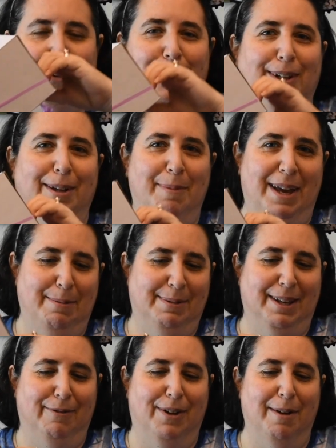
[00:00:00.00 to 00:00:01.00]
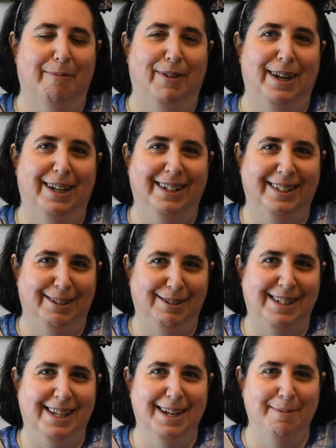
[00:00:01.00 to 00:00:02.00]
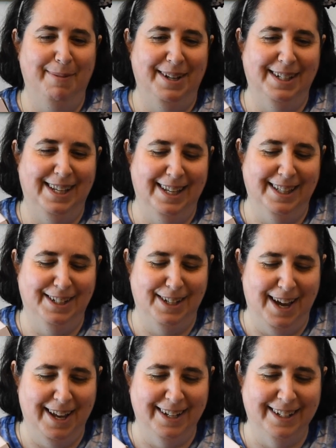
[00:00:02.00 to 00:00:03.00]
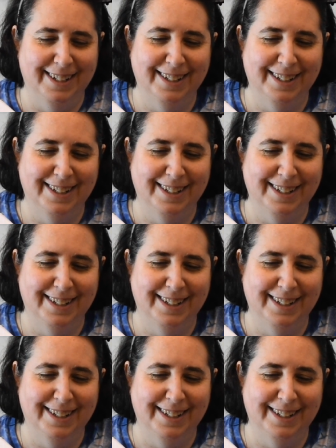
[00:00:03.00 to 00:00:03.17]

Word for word: totally made himself comfy. Do you see him? Is he in the shot?